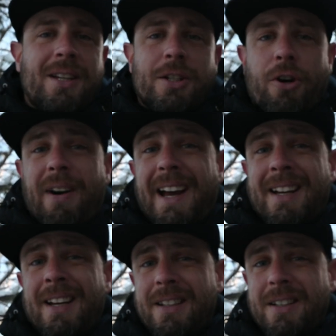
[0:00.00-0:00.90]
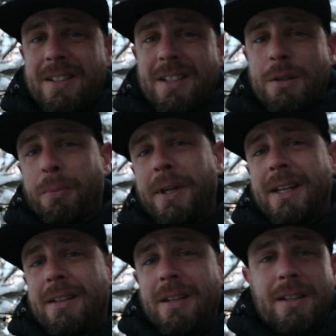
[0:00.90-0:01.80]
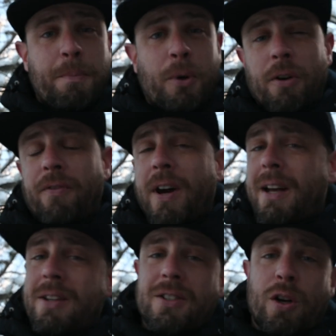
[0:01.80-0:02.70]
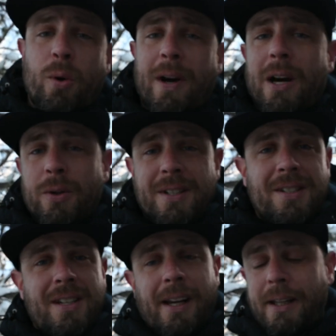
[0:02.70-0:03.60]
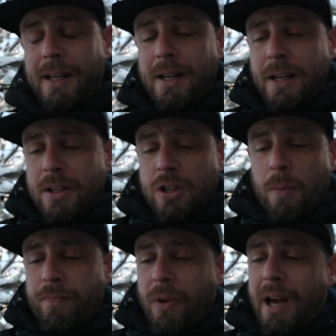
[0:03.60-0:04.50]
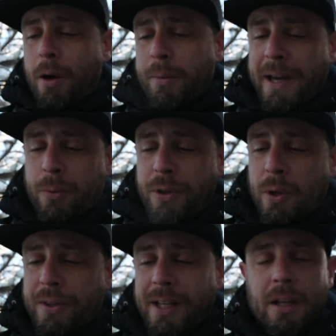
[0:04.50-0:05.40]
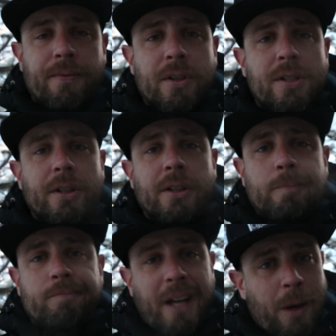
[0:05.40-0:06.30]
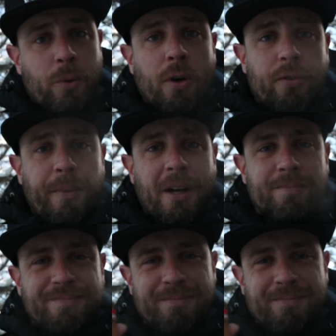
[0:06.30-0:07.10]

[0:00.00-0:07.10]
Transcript: Does it crack? Does it split? Does it burn fine? Does it go out? Does it stay lit? So I'll be back with you all at the end of the first third, and we'll go from there.